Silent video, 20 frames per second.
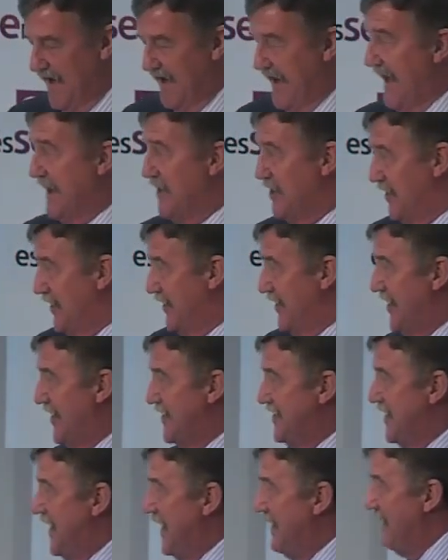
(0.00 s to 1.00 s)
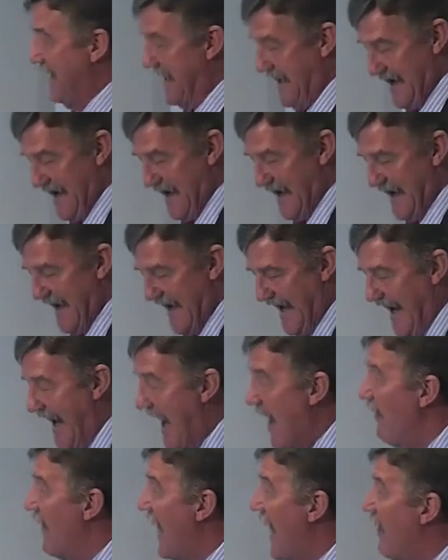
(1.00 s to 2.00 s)
Hazel and her team,
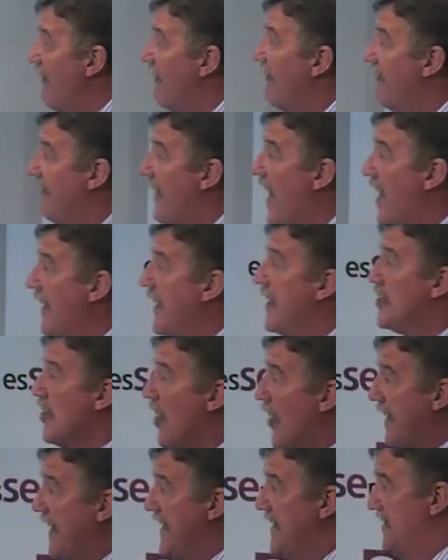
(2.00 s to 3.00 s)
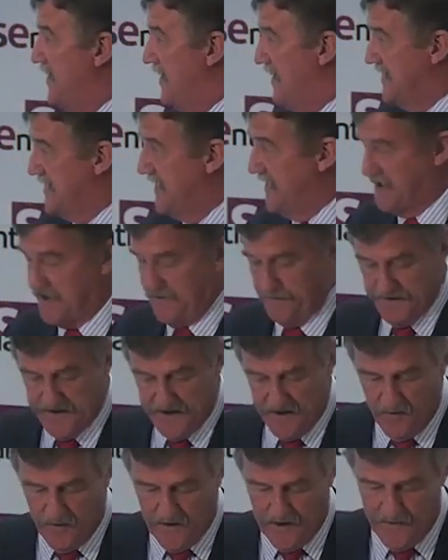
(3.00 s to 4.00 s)
how far had gone into the system, as
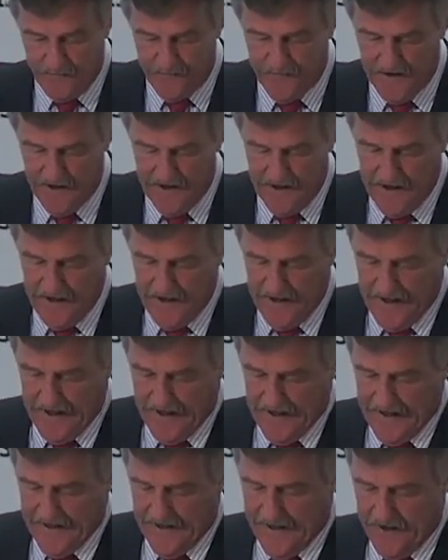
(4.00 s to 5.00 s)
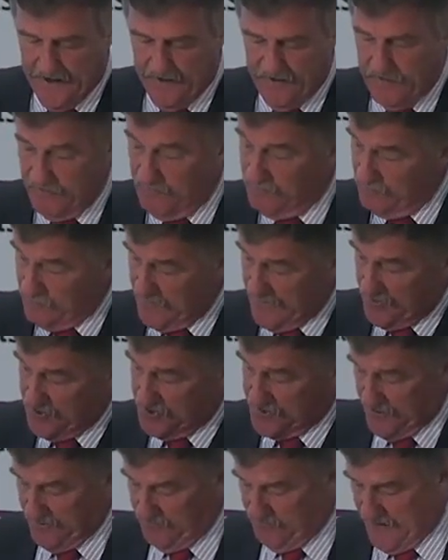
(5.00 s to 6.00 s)
it were. And
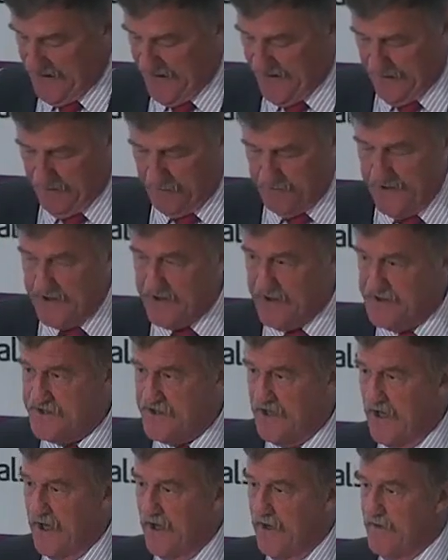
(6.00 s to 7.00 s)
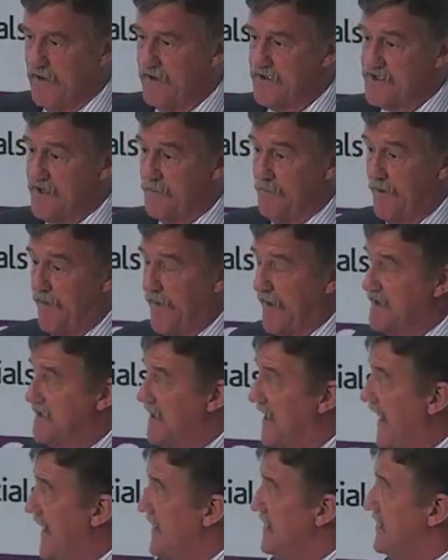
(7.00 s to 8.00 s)
interesting reading, because some of the things
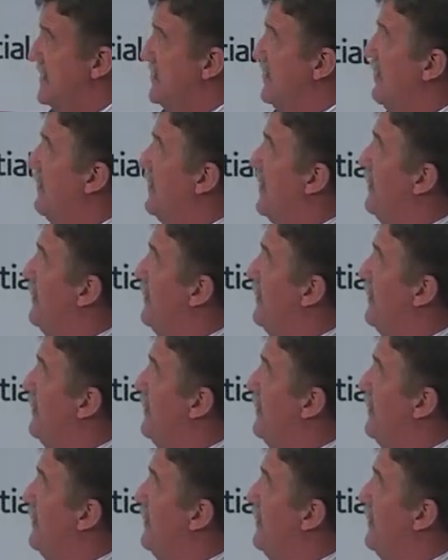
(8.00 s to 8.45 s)
that Hazel's talked